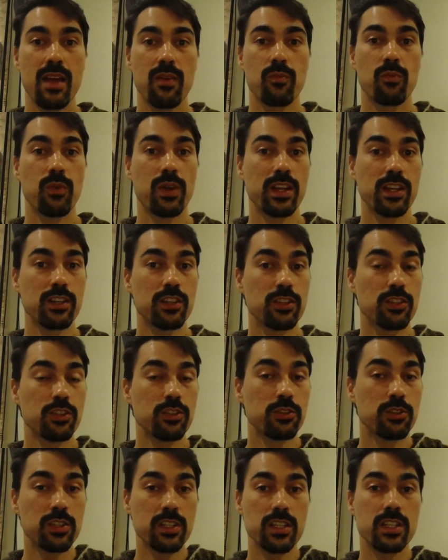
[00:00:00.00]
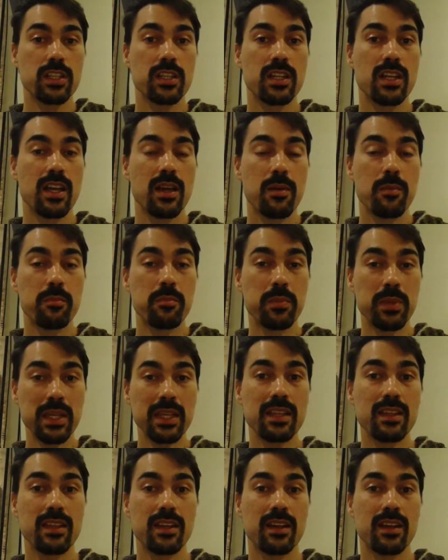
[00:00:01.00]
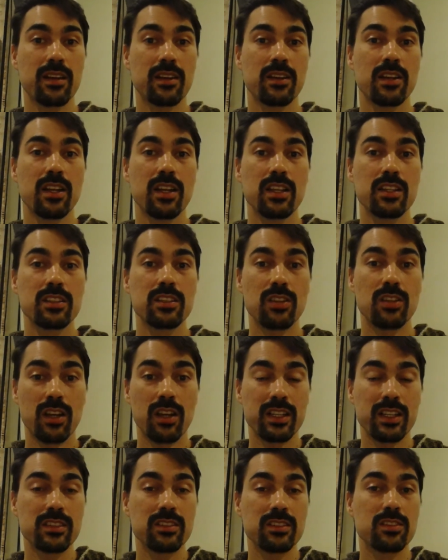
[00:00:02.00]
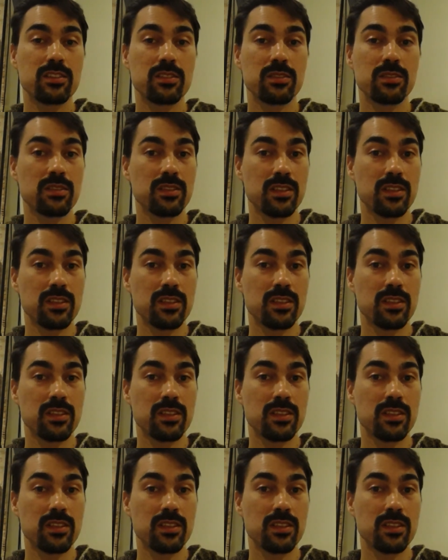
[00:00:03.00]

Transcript: when you could be there talking to,